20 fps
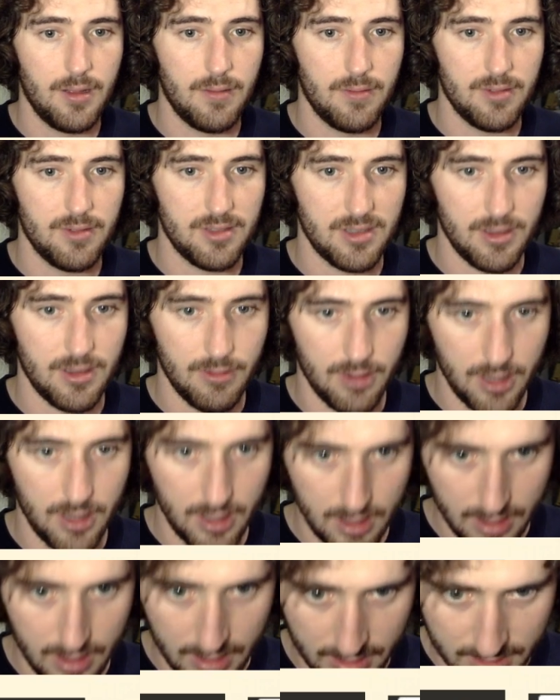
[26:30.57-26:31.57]
Let's see what he
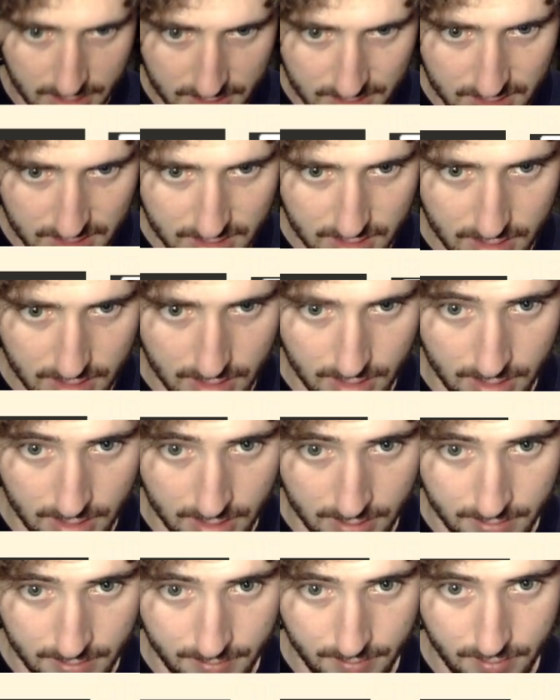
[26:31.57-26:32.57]
does.
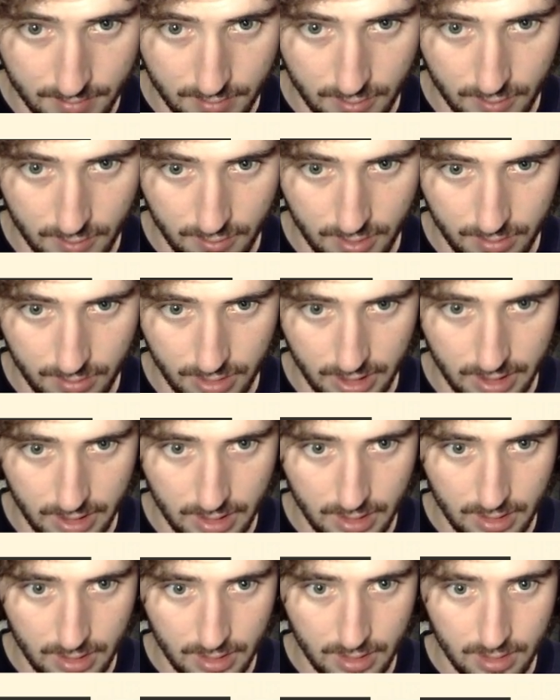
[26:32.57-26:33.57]
We play
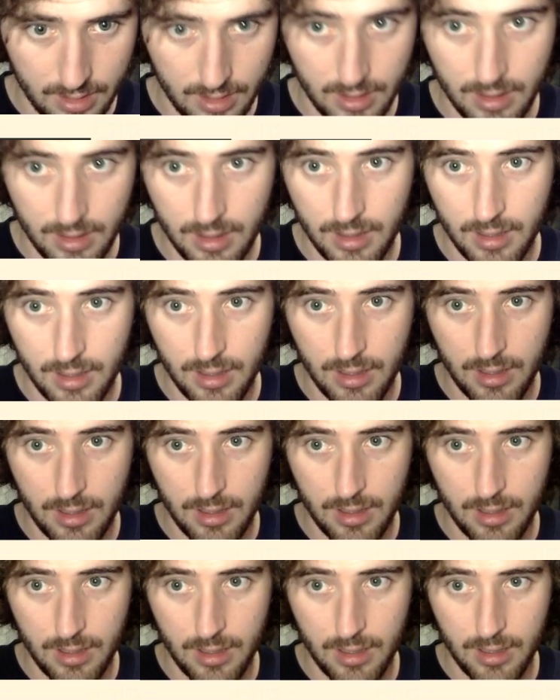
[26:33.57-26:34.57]
here.
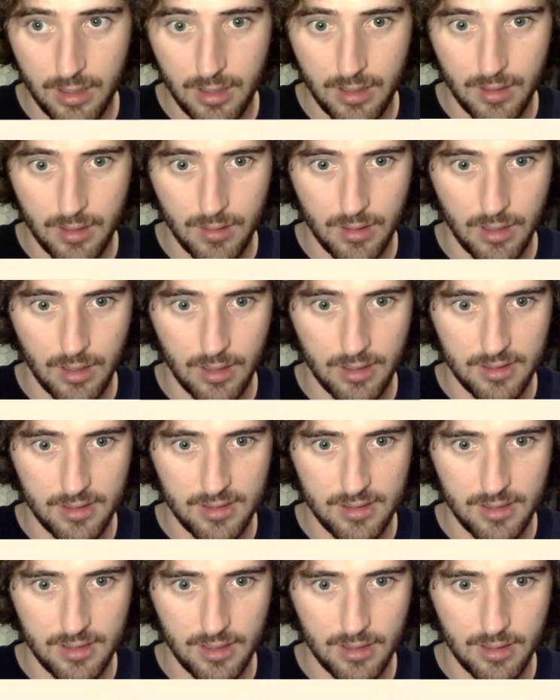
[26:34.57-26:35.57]
Okay, this
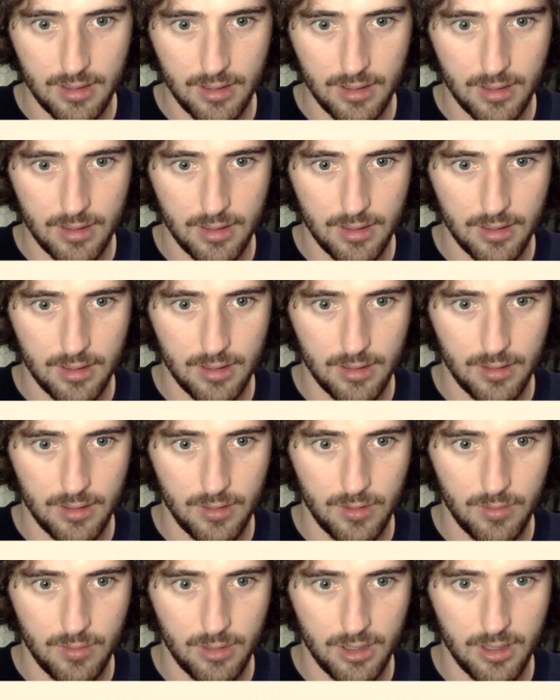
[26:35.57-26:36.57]
is like a
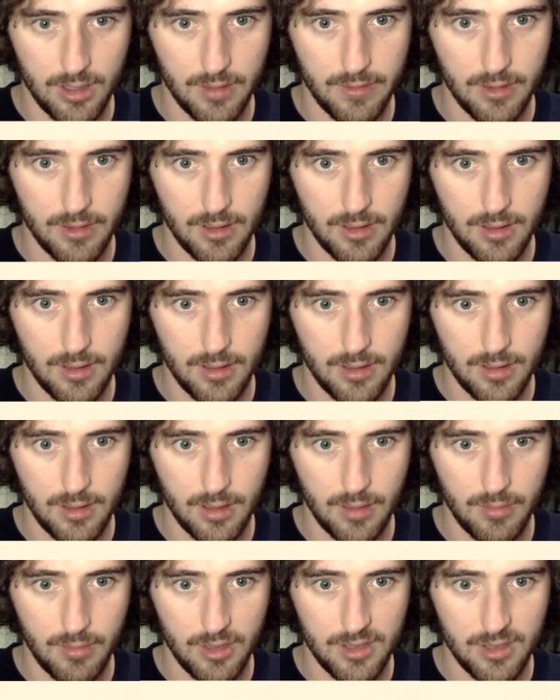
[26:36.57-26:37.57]
little bit different
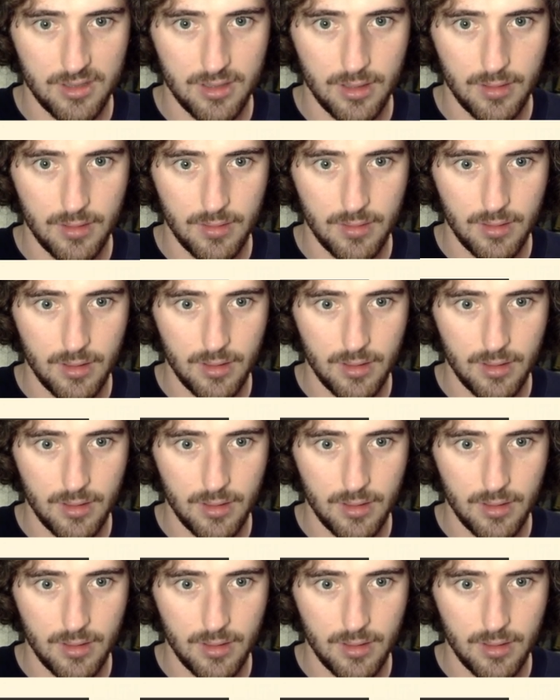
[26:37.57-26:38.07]
than I'm used to.